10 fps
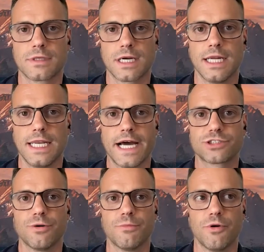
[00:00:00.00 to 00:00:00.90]
kind of
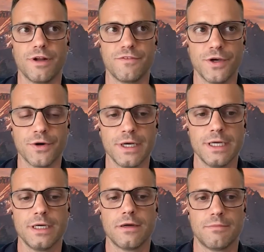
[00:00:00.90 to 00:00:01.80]
national point of view,
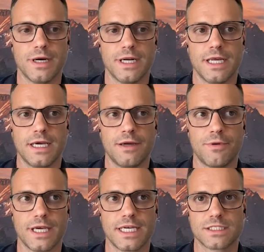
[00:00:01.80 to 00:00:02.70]
but it, it really
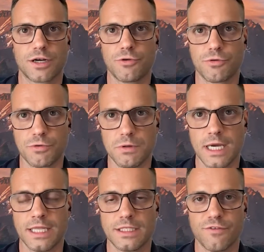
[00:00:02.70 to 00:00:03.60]
is the,
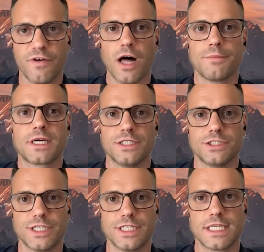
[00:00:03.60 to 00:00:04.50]
in developed
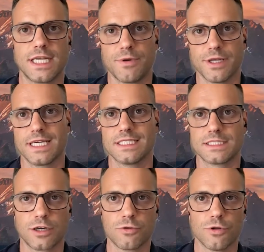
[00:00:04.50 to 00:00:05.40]
countries, that it really is a
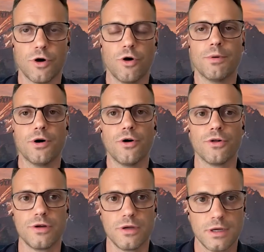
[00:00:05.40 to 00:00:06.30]
global
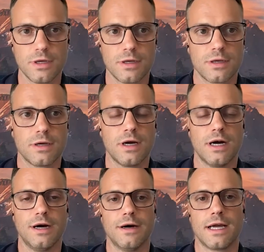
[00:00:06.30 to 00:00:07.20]

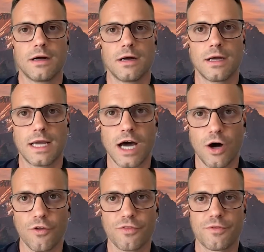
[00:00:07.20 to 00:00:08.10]
uh,
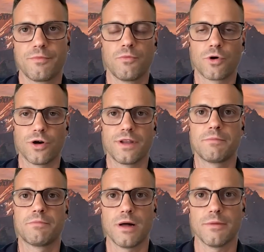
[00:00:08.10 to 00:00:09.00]
health, world
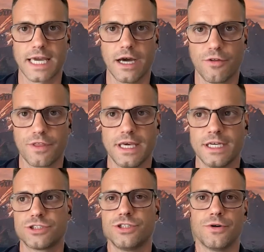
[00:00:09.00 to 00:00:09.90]
public health
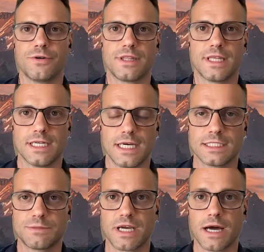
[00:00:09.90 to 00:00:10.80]
issue, that it's
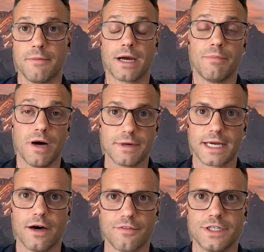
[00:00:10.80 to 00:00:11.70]
becoming a public
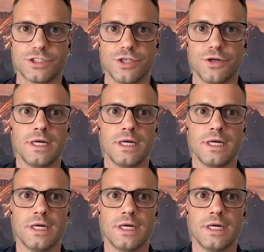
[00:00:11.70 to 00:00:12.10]
health issue.